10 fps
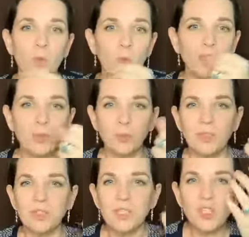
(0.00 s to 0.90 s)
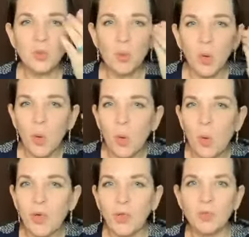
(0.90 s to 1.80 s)
with the residual
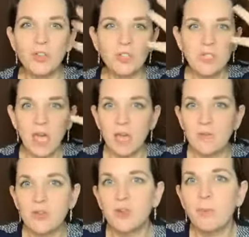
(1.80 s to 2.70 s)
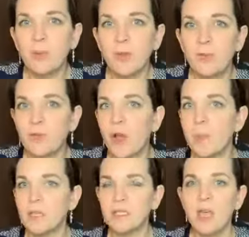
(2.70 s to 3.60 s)
oil just kind of dripping
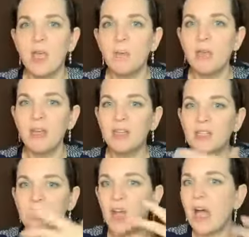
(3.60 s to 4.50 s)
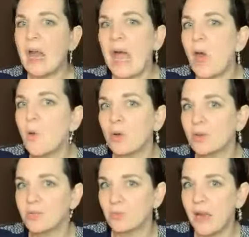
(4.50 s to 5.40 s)
from us. And it's not
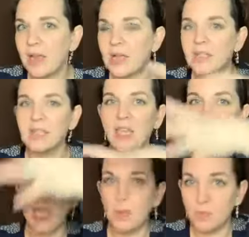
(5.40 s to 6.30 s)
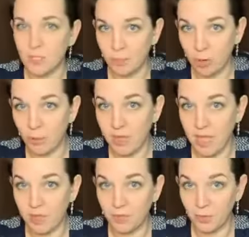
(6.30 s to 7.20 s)
ours, right? It's him to
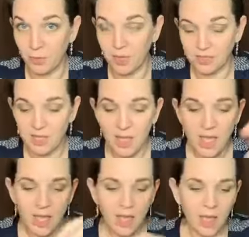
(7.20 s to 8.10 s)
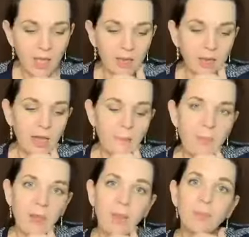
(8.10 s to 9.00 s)
permeate through us. And
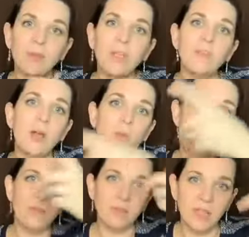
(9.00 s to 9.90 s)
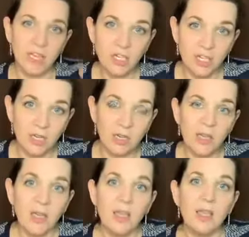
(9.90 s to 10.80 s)
I believe that revelation
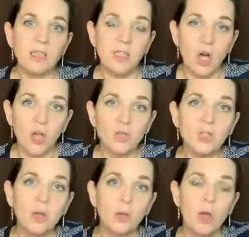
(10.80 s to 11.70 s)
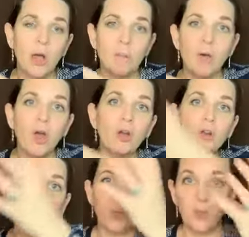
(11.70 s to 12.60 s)
is also
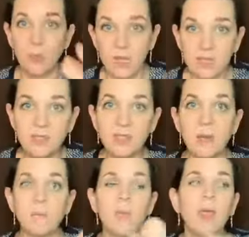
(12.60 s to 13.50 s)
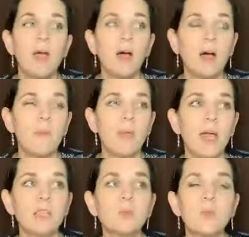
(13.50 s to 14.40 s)
partnered with wisdom
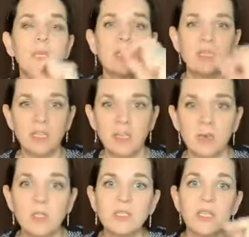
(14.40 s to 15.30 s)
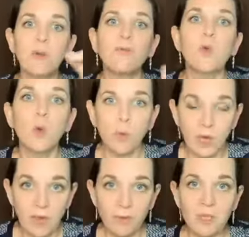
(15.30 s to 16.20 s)
as we continue to step
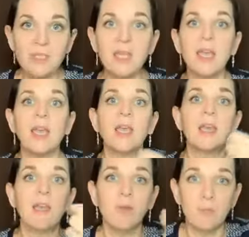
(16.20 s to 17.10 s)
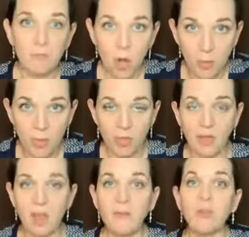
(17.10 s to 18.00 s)
forward every day and every moment
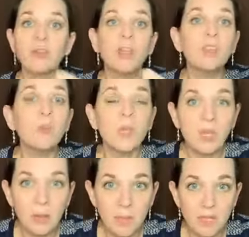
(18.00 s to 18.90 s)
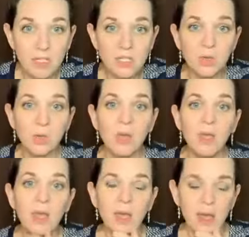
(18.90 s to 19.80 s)
and everything that we come into,
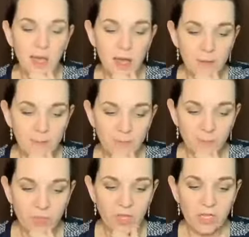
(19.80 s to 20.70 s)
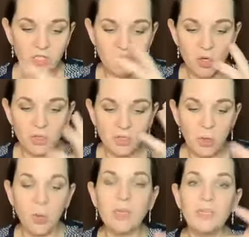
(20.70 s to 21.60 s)
that is
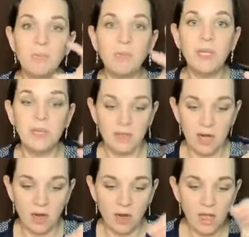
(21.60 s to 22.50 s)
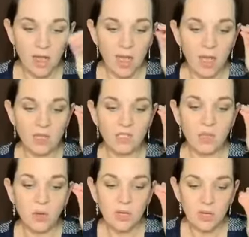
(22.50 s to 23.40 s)
just going to be there. And it's
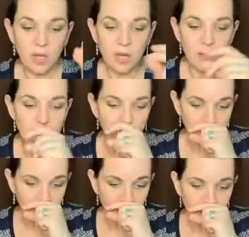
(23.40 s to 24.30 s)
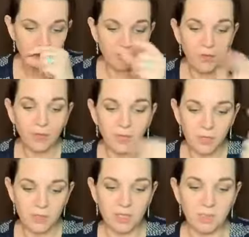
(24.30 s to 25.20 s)
going to, I also felt that
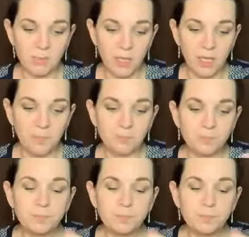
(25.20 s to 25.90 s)
it was going to be